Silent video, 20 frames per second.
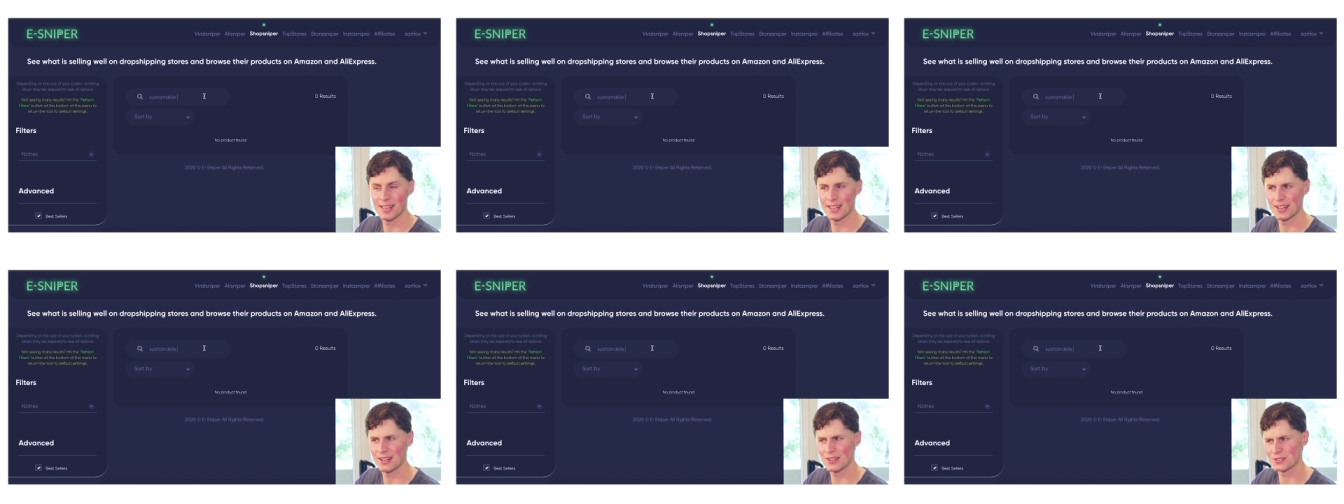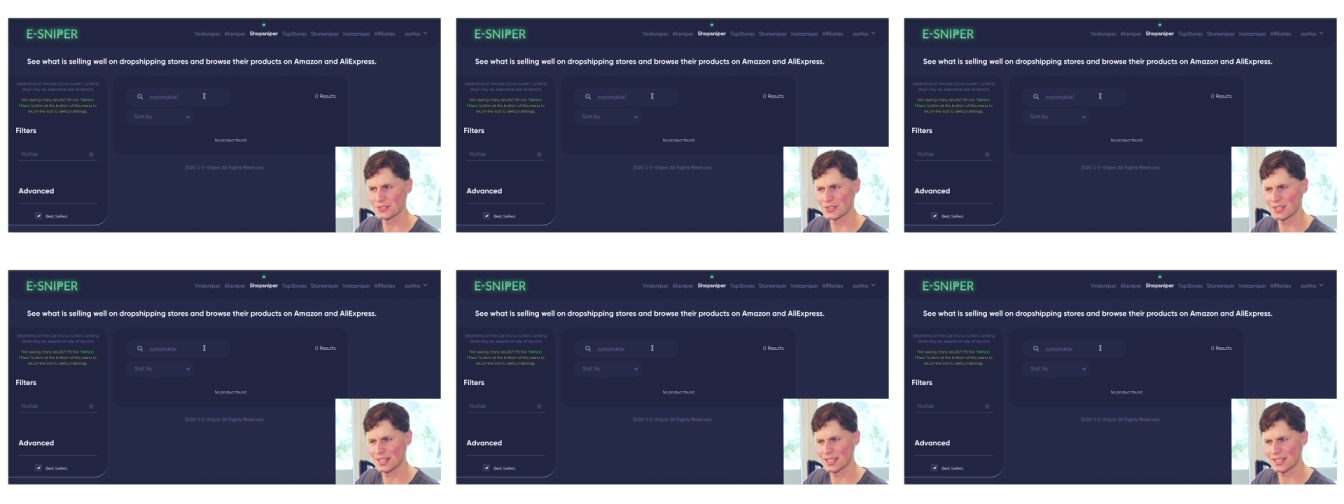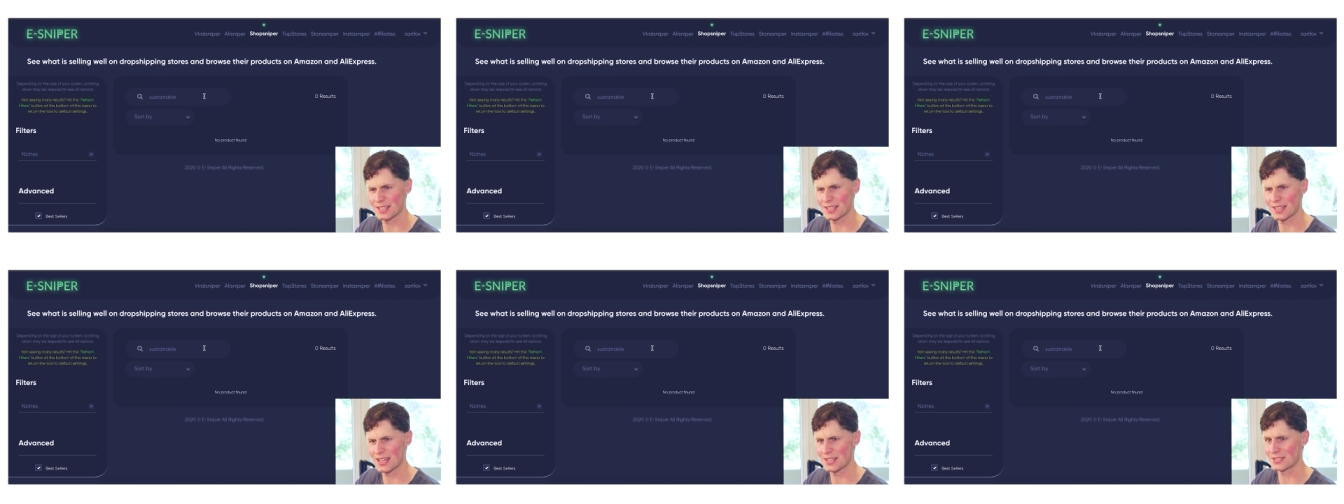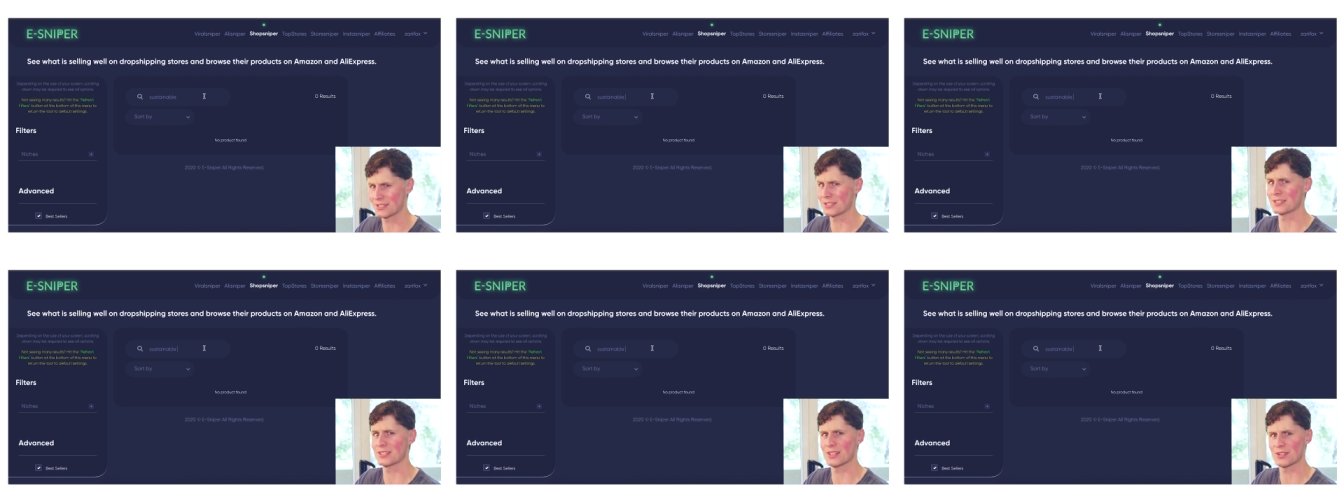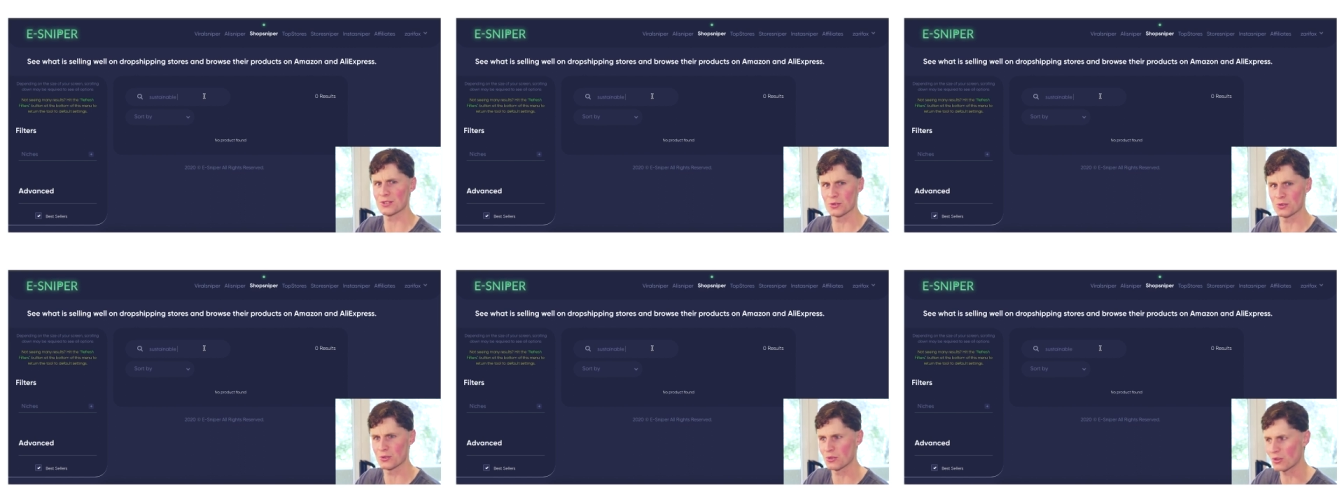And I was like,
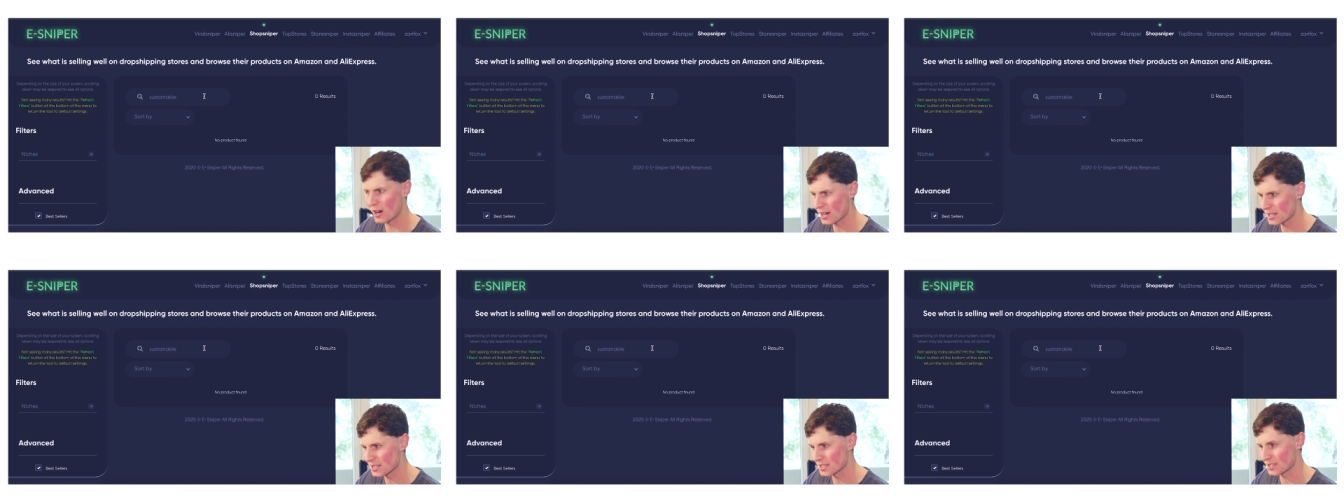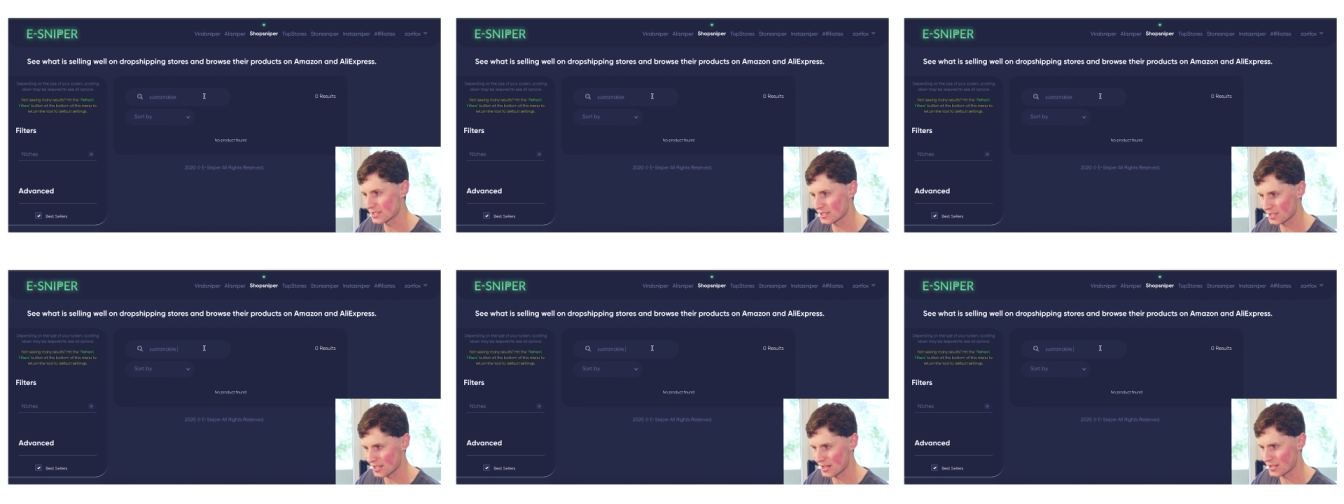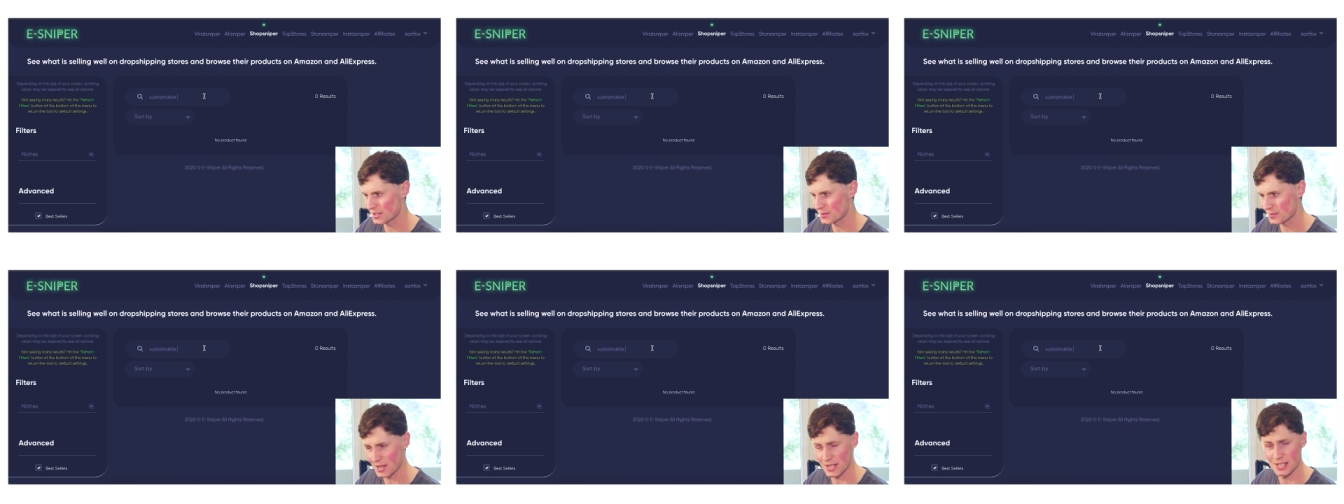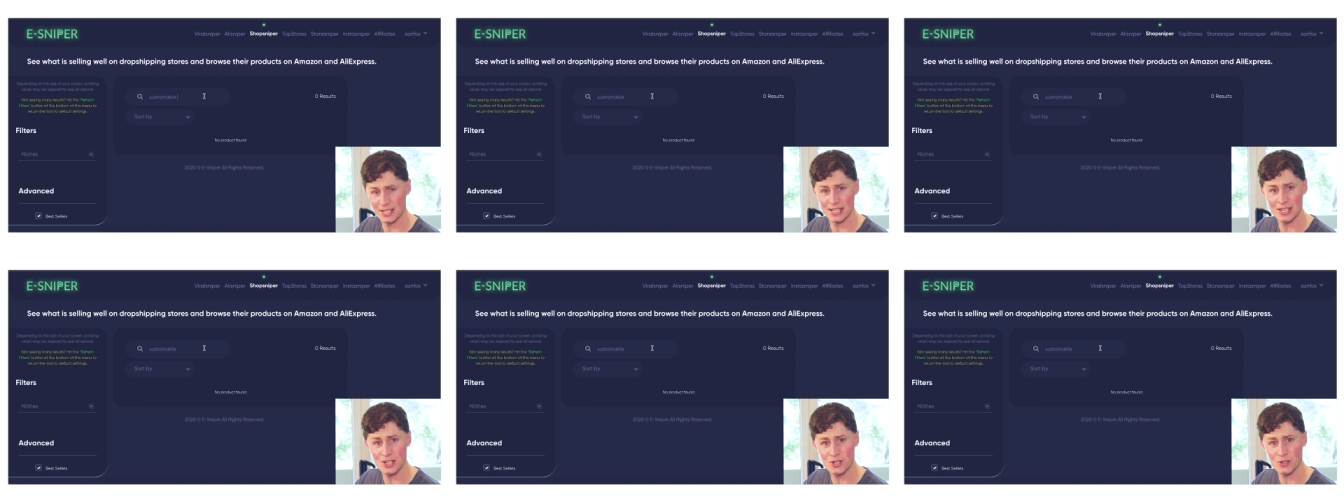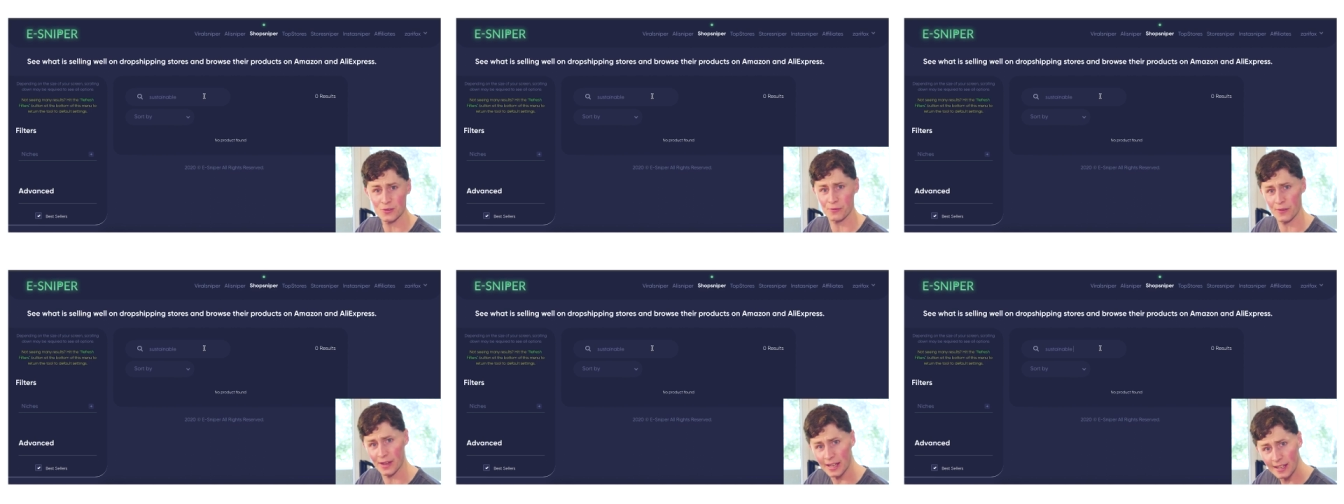existential crisis, is my
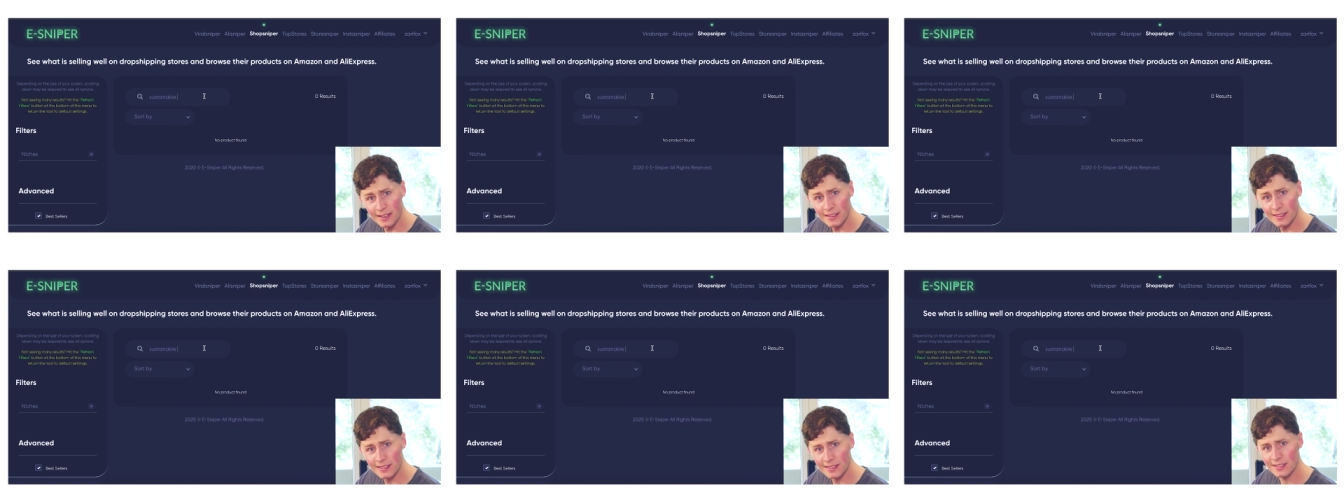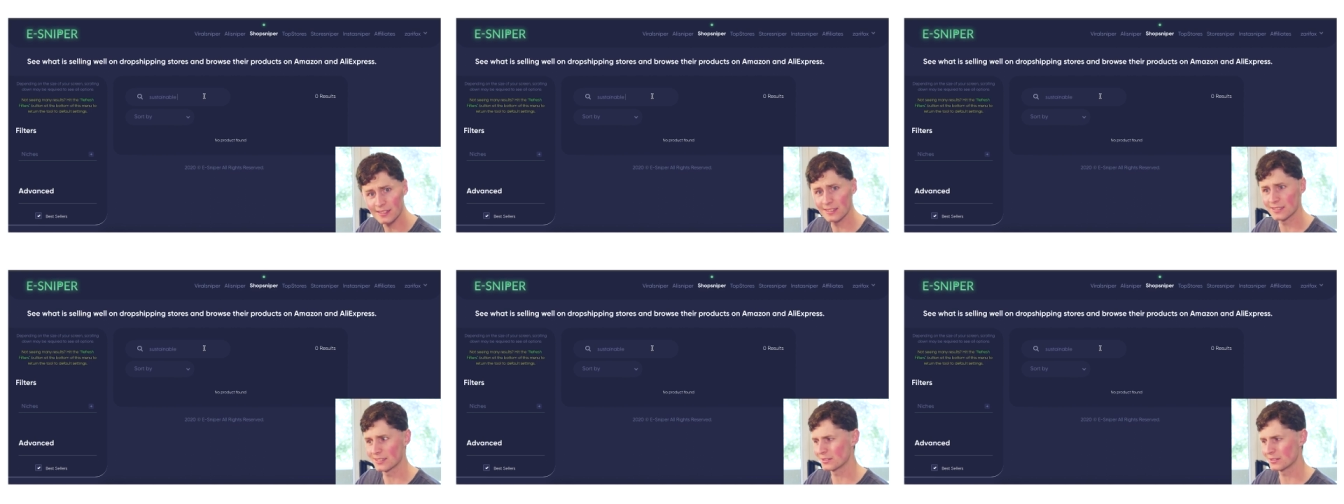niche fake?